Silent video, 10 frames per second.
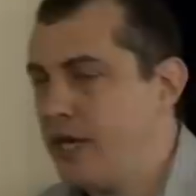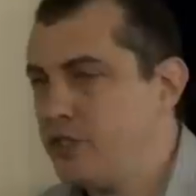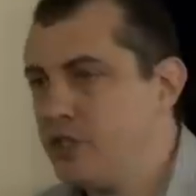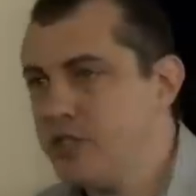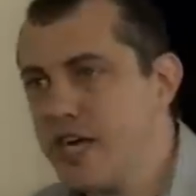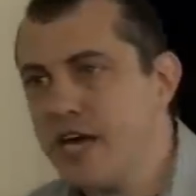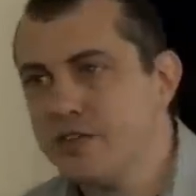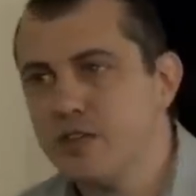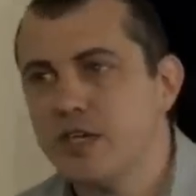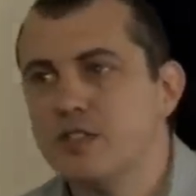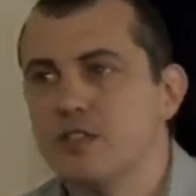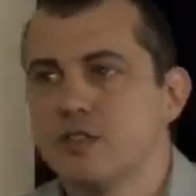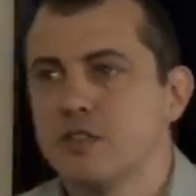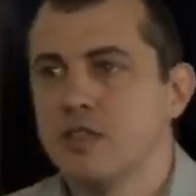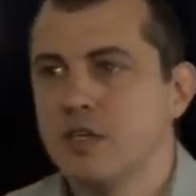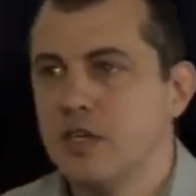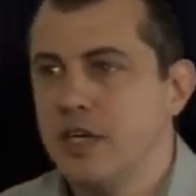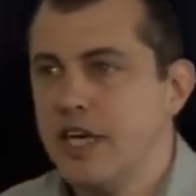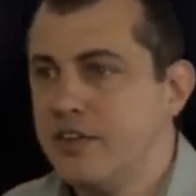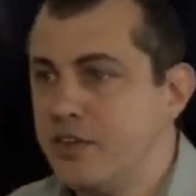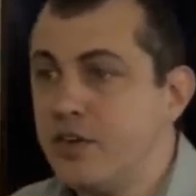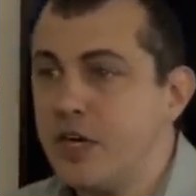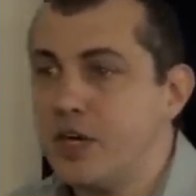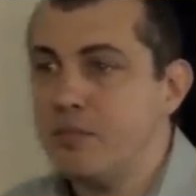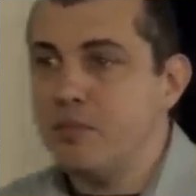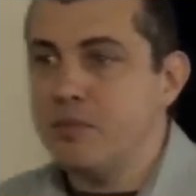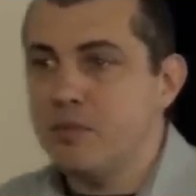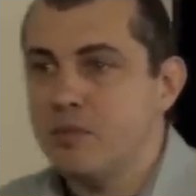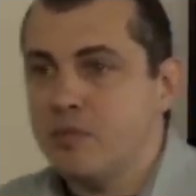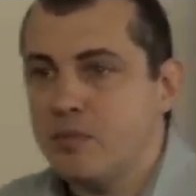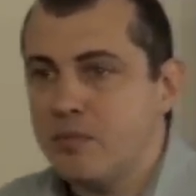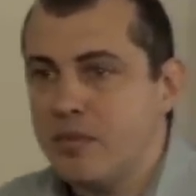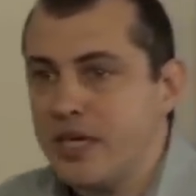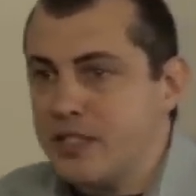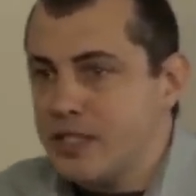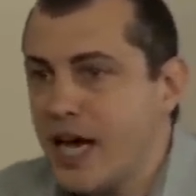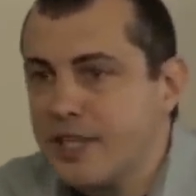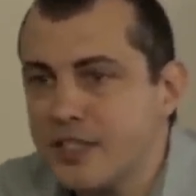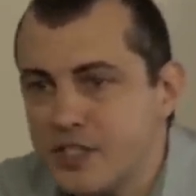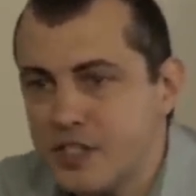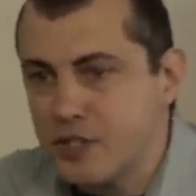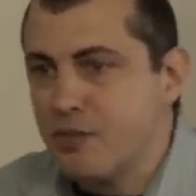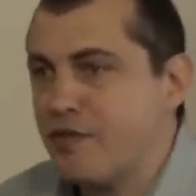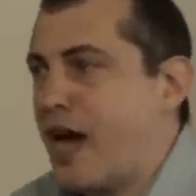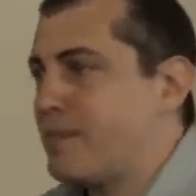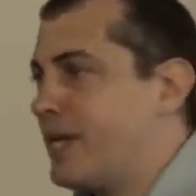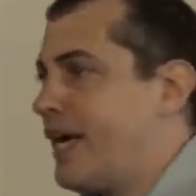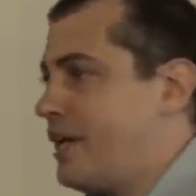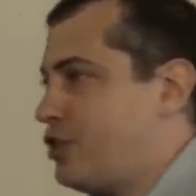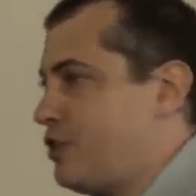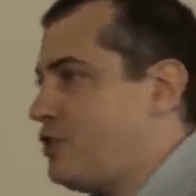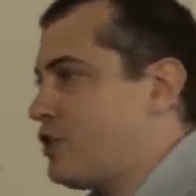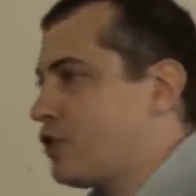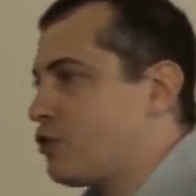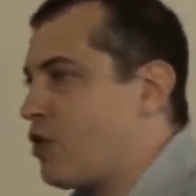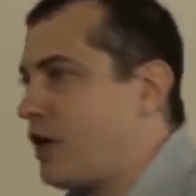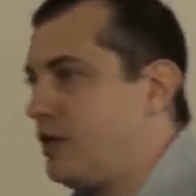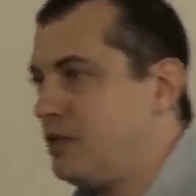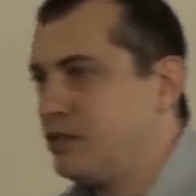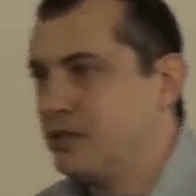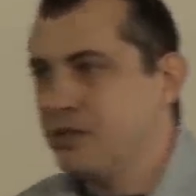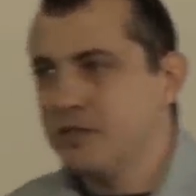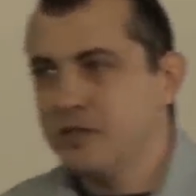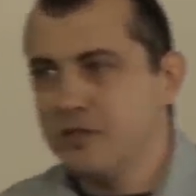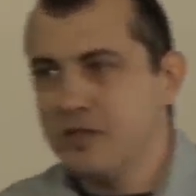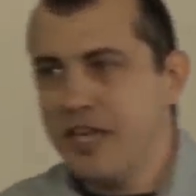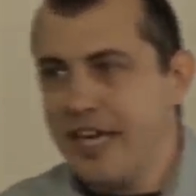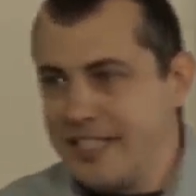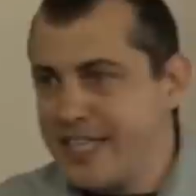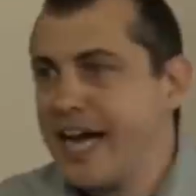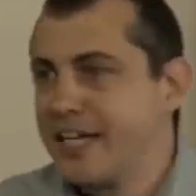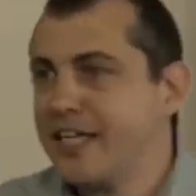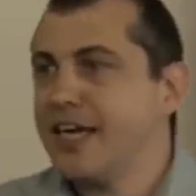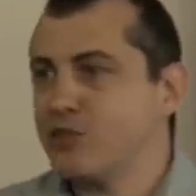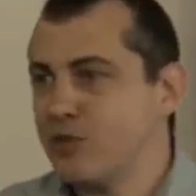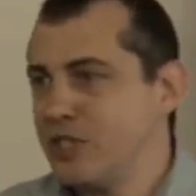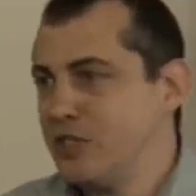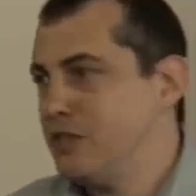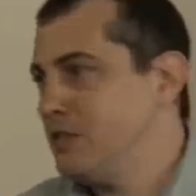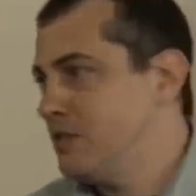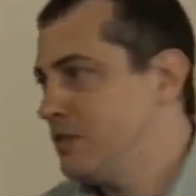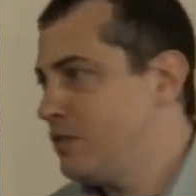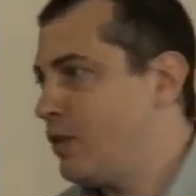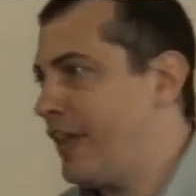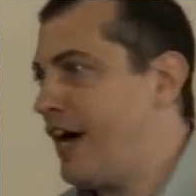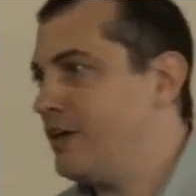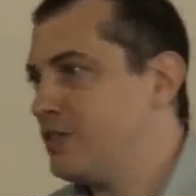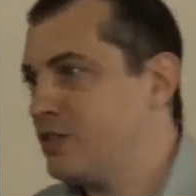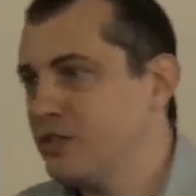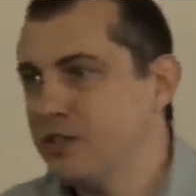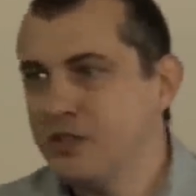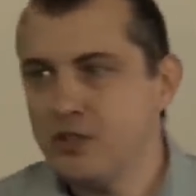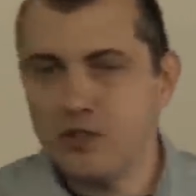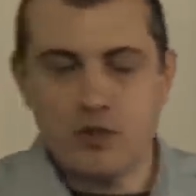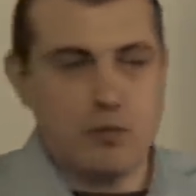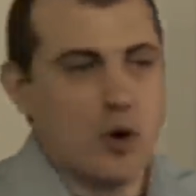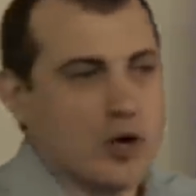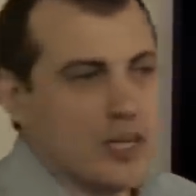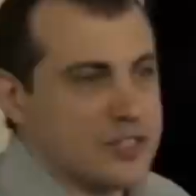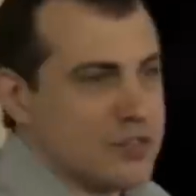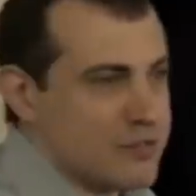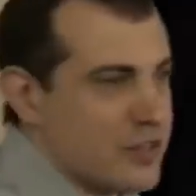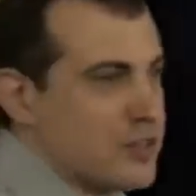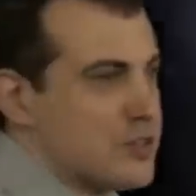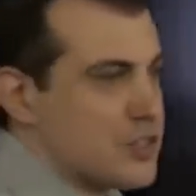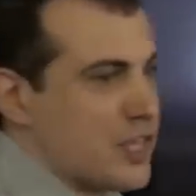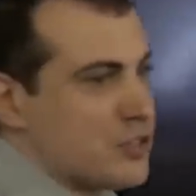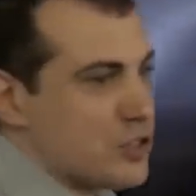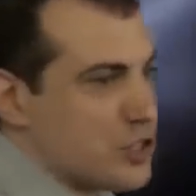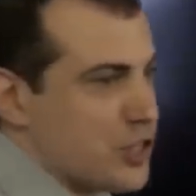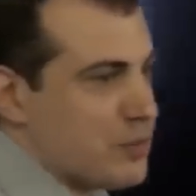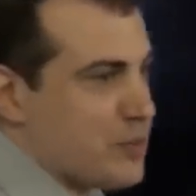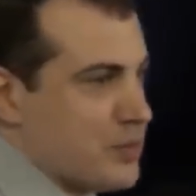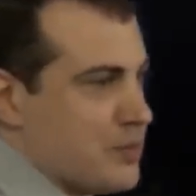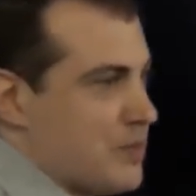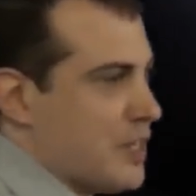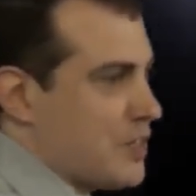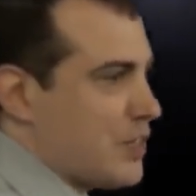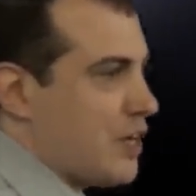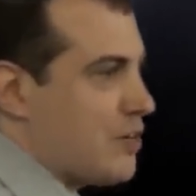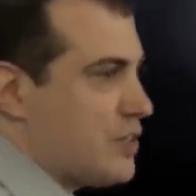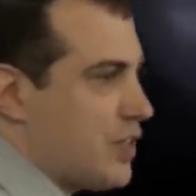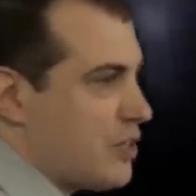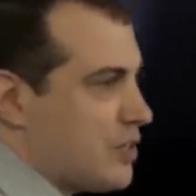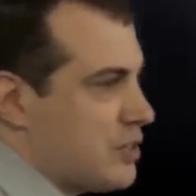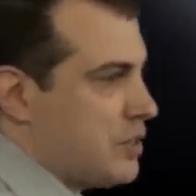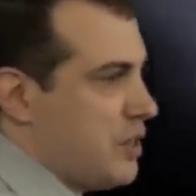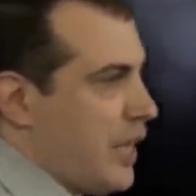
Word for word: And it turns out that Ethereum is not a system of applications that's run exactly as written without third-party interference, censorship, et cetera, et cetera.